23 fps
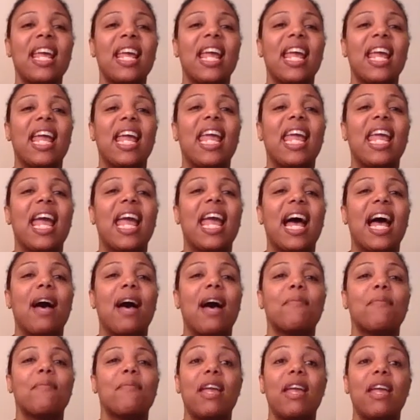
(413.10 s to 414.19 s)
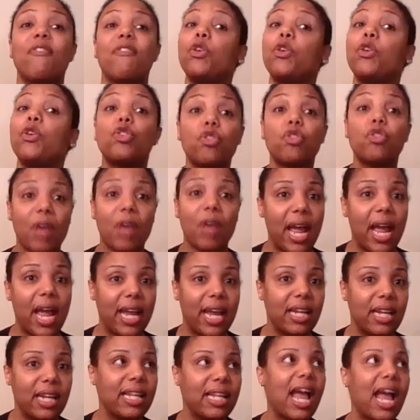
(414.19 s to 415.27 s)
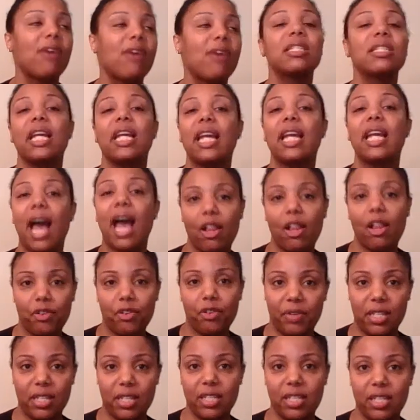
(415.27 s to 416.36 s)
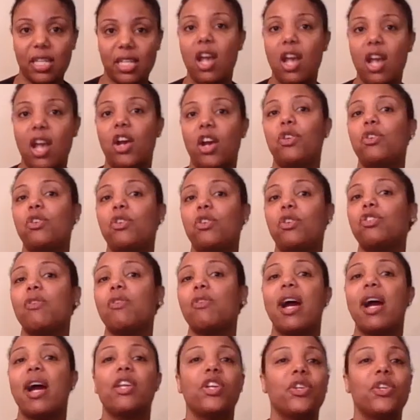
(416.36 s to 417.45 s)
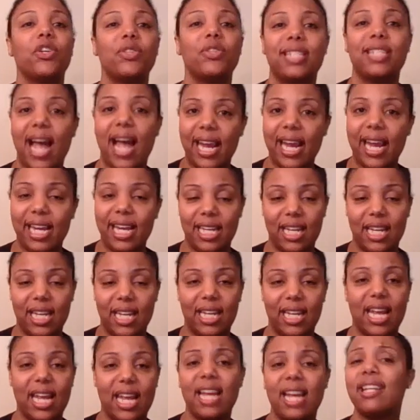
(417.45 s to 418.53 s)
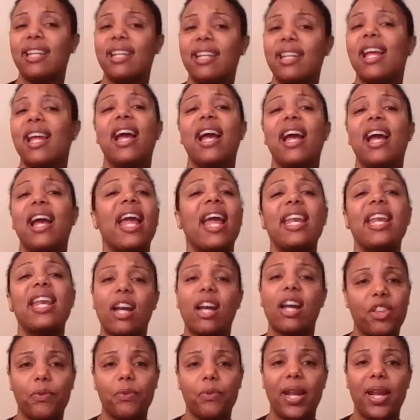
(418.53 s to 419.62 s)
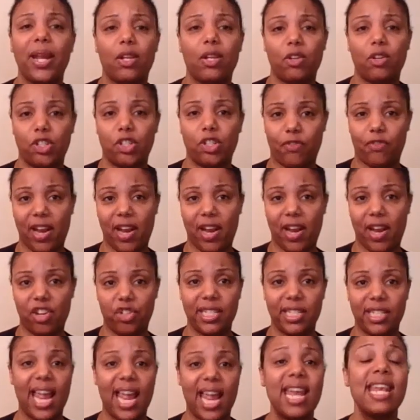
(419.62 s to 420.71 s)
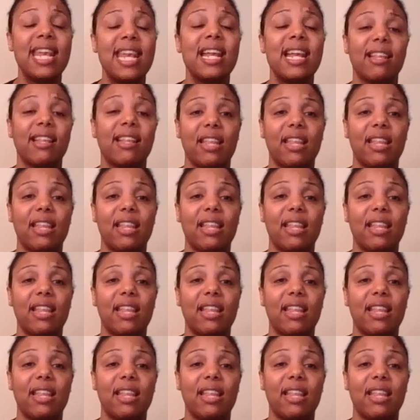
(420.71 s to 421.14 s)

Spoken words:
If you tried counting calories, you tried yo-yo dieting and any other weight loss strategies, and nothing